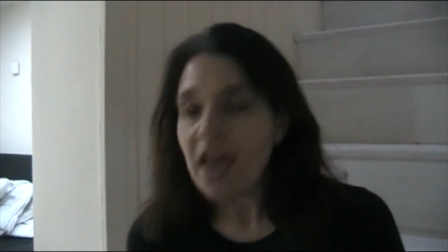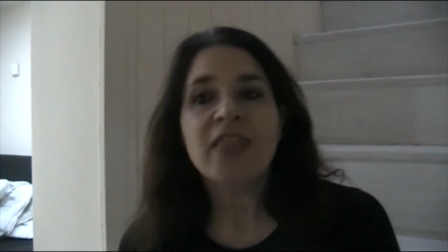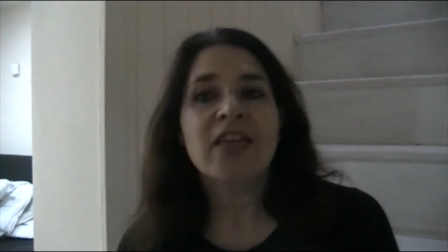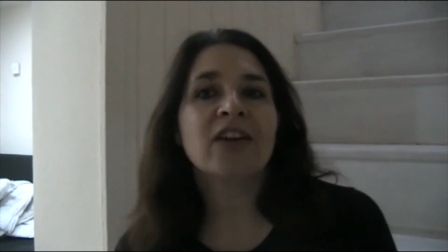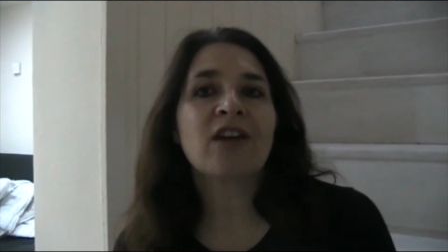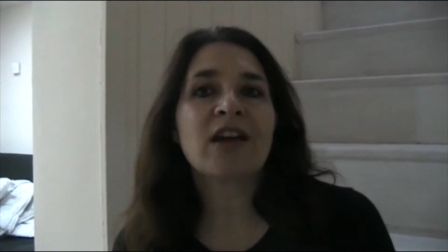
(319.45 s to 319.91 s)

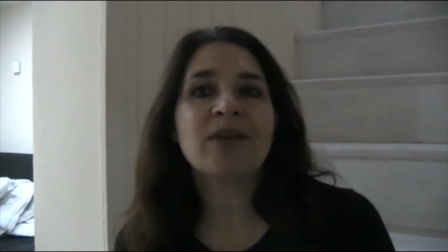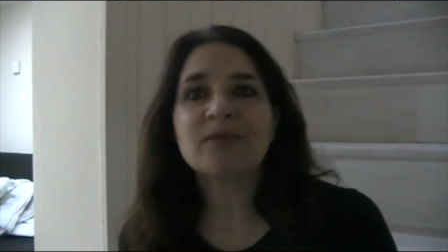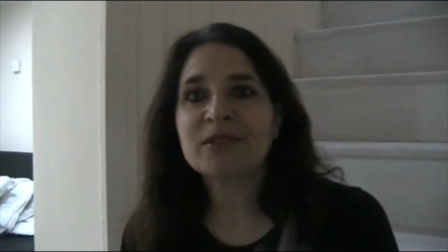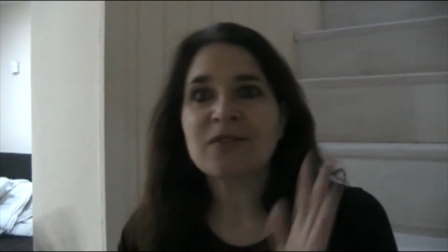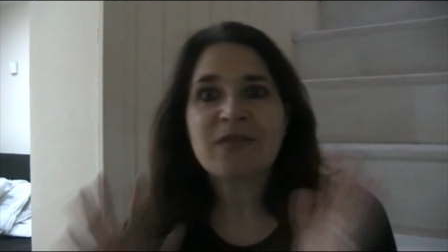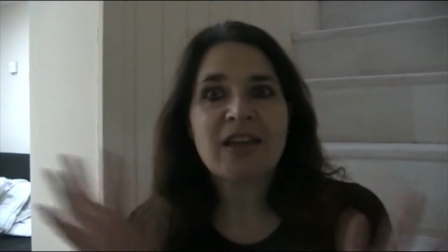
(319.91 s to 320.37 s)
The
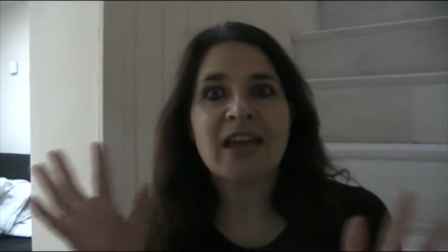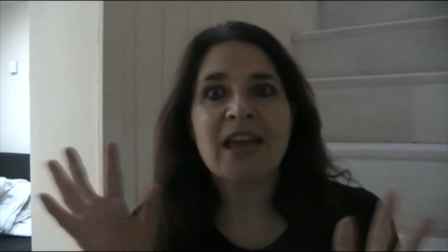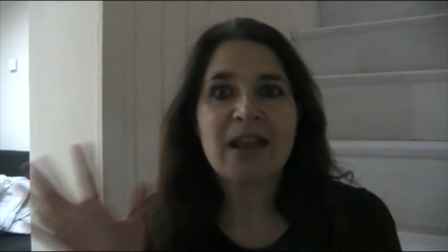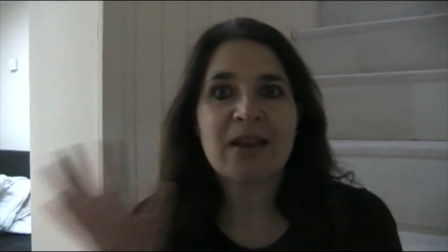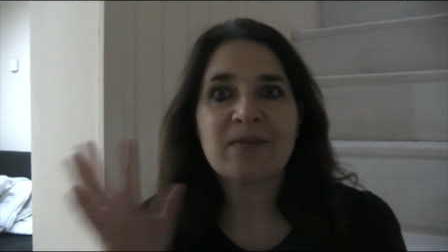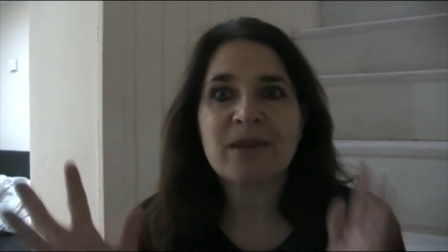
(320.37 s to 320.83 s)
grapes are a bit
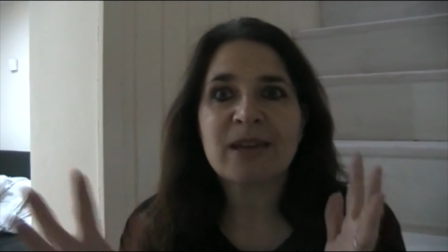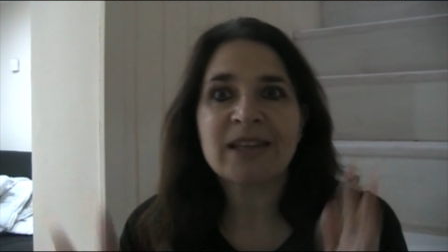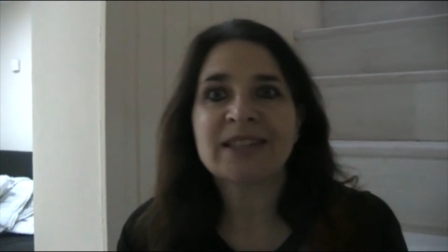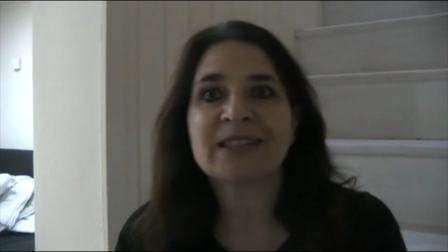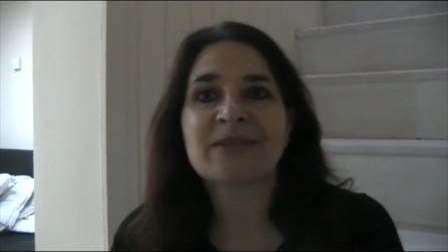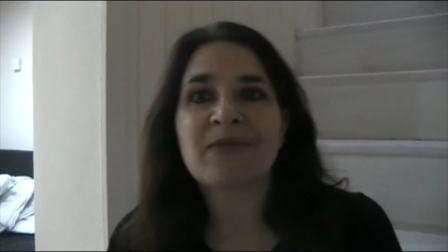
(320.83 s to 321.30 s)
hit and
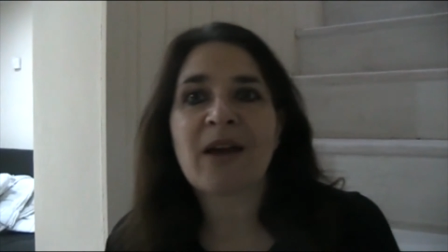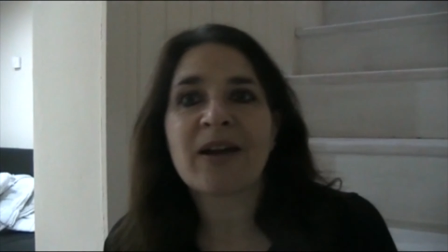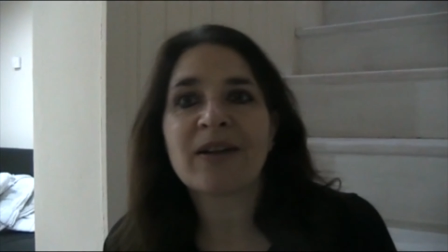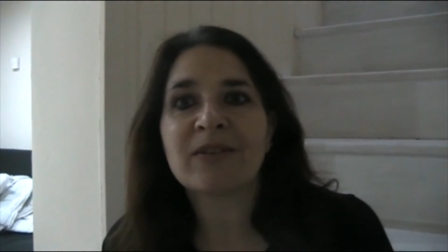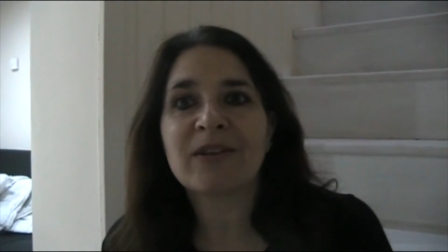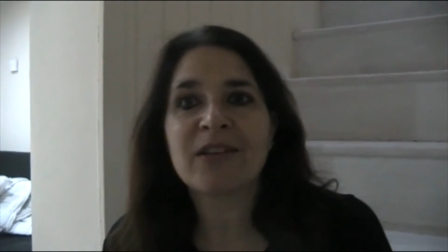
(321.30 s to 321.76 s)
miss
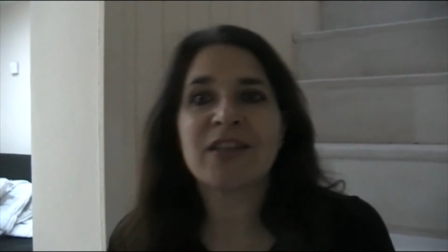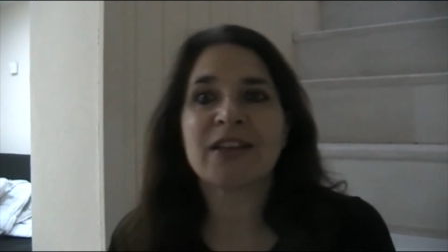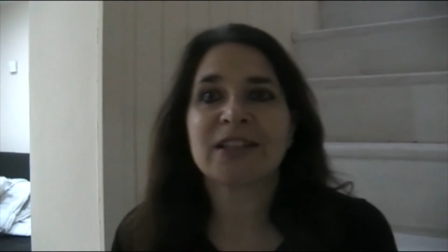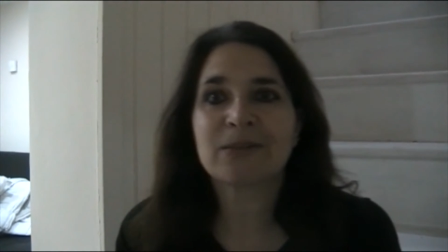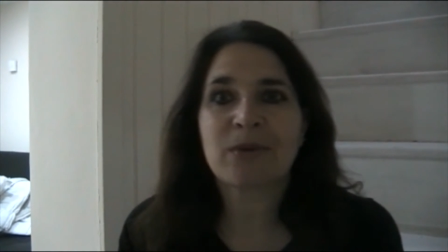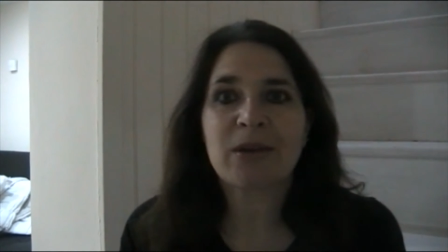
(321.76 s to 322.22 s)
about whether they're
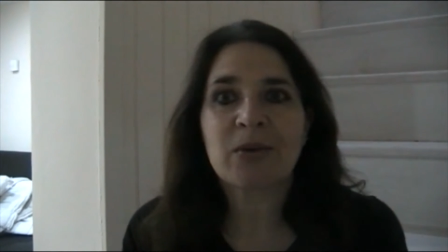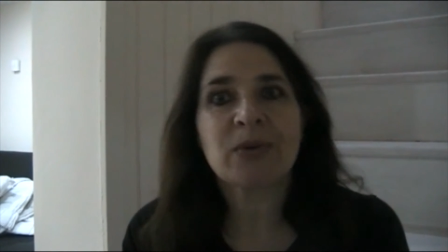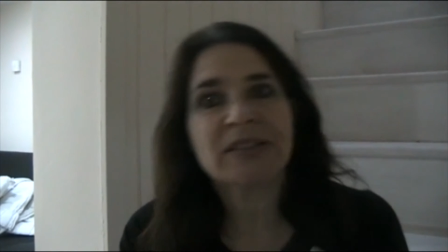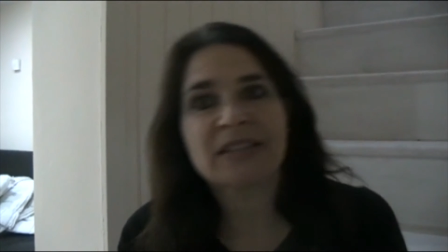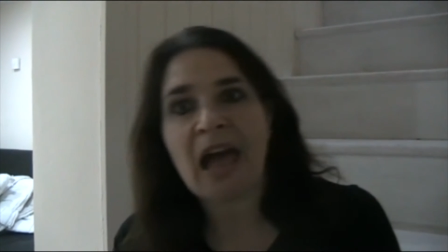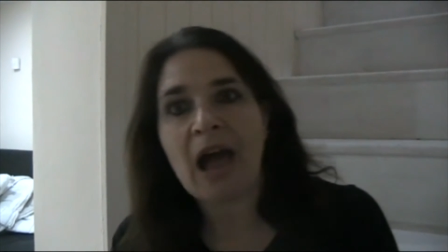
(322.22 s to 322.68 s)
sweet
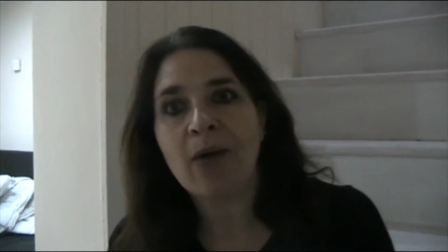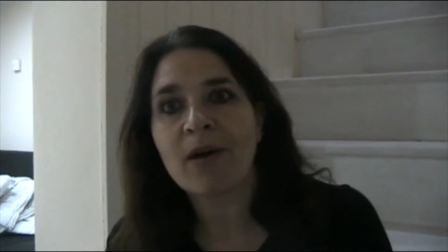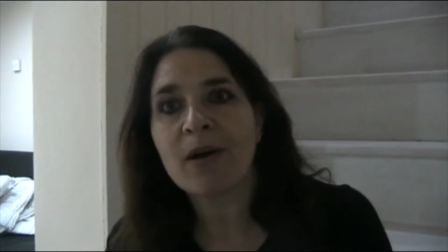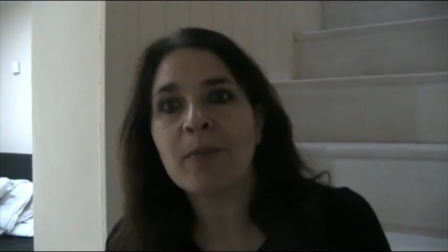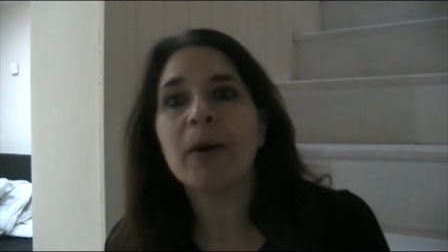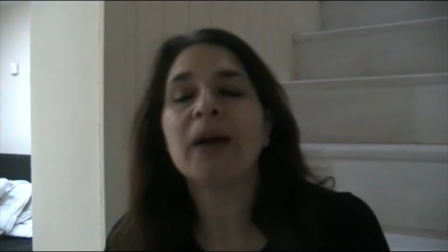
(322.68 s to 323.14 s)
or
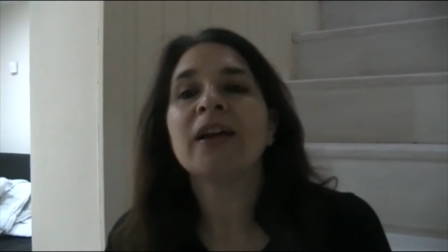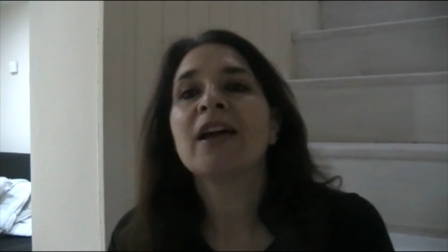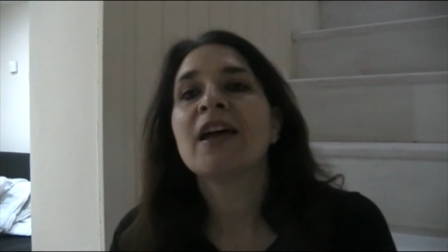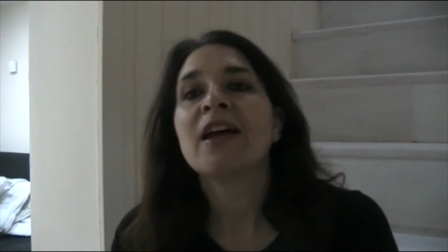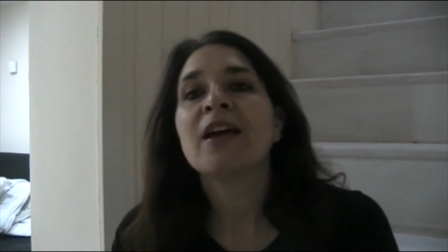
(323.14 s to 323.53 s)
sour, but